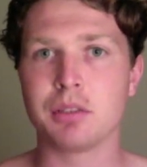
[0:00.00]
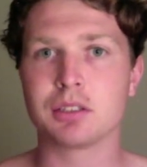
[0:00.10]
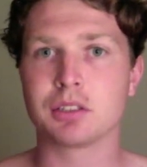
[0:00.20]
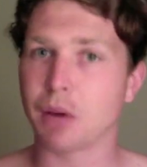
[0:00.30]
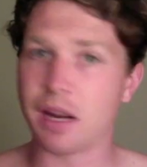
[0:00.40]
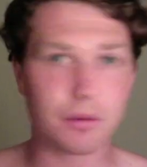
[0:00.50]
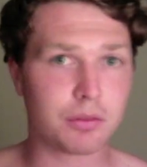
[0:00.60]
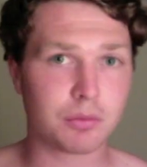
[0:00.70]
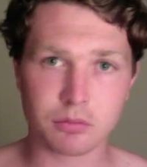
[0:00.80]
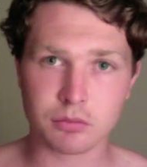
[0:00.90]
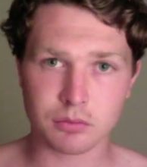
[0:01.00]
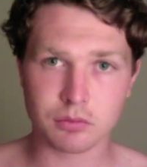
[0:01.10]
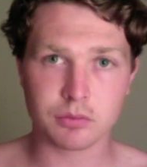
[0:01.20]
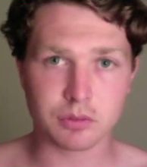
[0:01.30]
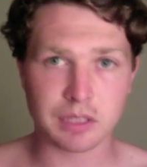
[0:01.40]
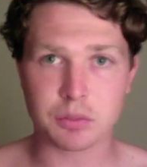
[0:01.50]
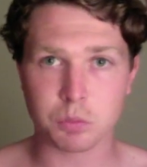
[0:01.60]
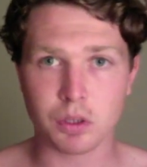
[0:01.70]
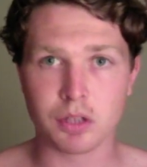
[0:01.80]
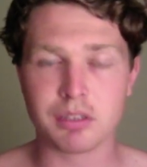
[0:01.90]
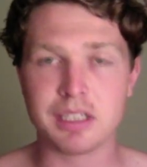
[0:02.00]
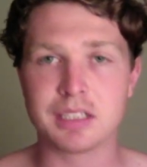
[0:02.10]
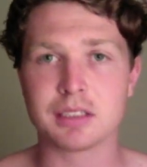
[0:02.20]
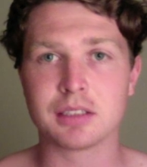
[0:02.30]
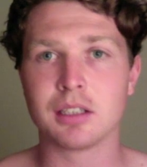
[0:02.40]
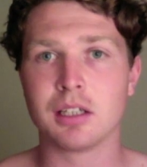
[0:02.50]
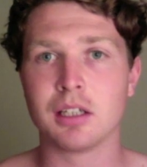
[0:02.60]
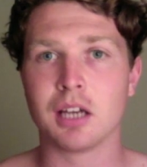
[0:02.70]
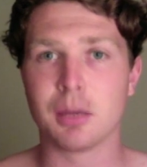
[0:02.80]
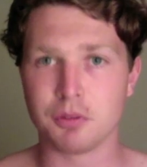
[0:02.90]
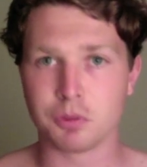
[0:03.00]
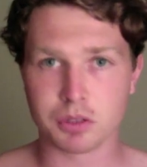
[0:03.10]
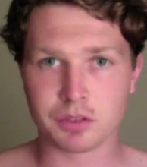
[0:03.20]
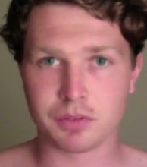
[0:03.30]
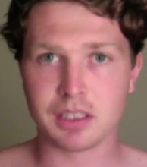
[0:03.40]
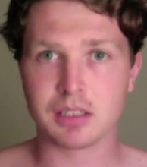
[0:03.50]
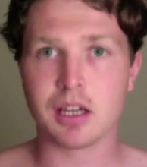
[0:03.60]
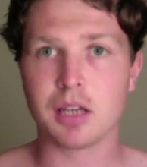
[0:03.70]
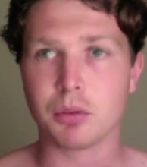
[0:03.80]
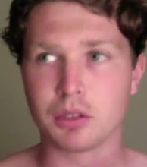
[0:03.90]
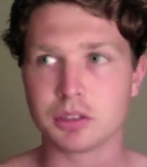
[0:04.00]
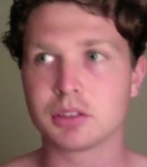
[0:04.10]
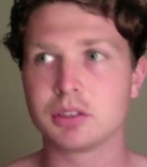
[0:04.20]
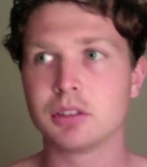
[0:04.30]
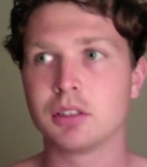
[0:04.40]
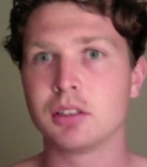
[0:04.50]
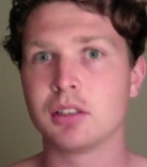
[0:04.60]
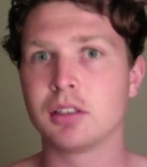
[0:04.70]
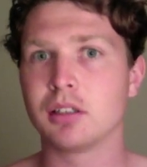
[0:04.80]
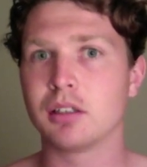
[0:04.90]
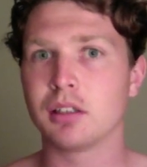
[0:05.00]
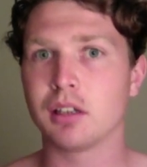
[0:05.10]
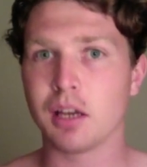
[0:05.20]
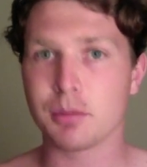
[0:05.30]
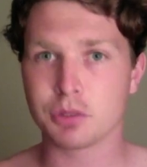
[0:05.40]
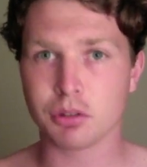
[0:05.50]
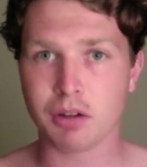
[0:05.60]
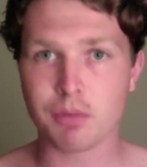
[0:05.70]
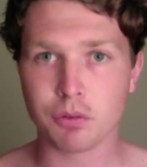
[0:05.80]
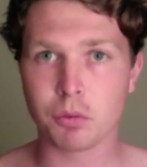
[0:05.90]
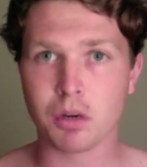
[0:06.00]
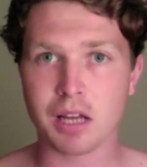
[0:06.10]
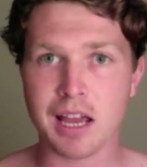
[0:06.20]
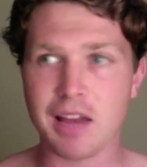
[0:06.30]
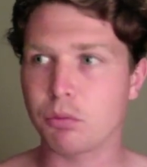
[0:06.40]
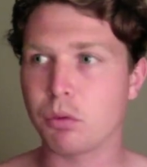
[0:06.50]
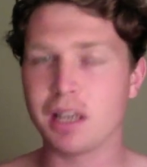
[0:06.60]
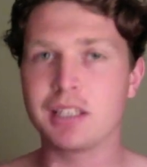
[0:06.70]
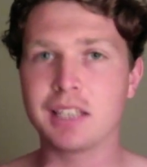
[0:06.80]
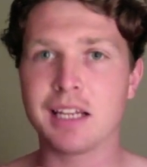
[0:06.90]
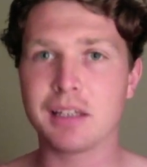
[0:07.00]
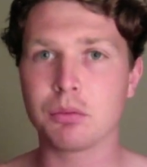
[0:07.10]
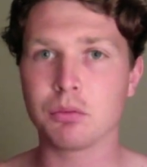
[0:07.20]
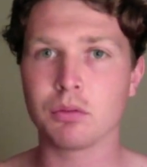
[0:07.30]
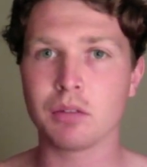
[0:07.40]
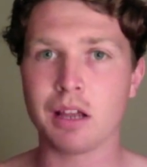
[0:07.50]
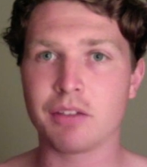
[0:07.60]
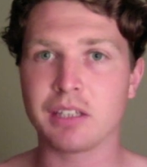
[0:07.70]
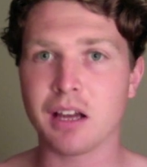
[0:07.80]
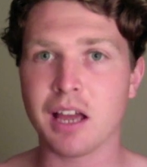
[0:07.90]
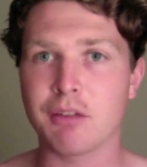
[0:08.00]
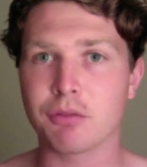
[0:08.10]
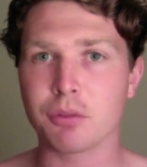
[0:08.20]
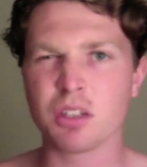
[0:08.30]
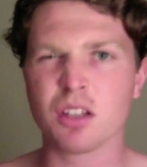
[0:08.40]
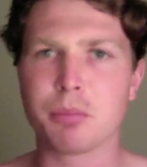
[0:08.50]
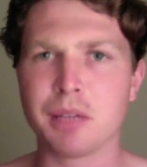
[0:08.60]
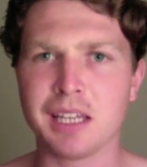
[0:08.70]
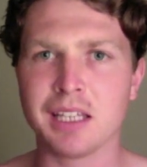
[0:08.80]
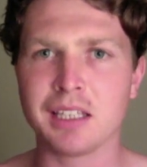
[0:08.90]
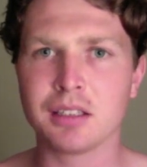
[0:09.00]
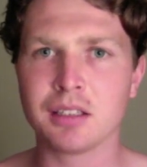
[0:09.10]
So I don't, that's one of the reasons I moved towards a vegan diet, was I'm so grateful for what I have. Why take everything I have from another being?